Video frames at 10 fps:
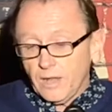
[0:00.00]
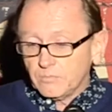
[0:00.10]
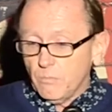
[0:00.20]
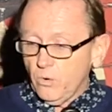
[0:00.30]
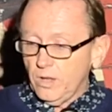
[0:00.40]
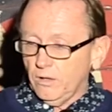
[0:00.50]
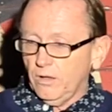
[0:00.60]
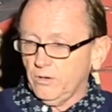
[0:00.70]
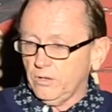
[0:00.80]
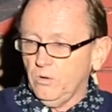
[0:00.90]
next morning I
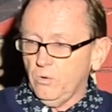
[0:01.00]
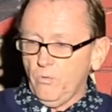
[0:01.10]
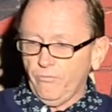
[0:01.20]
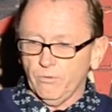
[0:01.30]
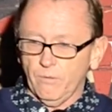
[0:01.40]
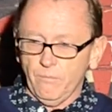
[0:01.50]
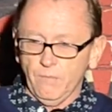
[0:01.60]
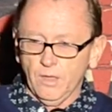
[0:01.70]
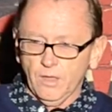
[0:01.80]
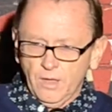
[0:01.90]
got a call from,
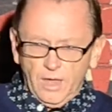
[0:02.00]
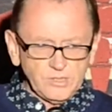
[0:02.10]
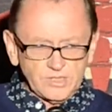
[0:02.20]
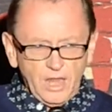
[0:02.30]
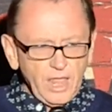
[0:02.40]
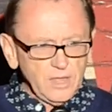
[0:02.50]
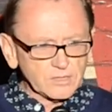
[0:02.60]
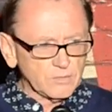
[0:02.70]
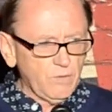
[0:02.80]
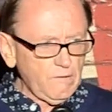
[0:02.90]
and she said, hey,
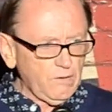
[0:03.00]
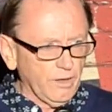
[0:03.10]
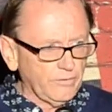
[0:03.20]
it's Tamara.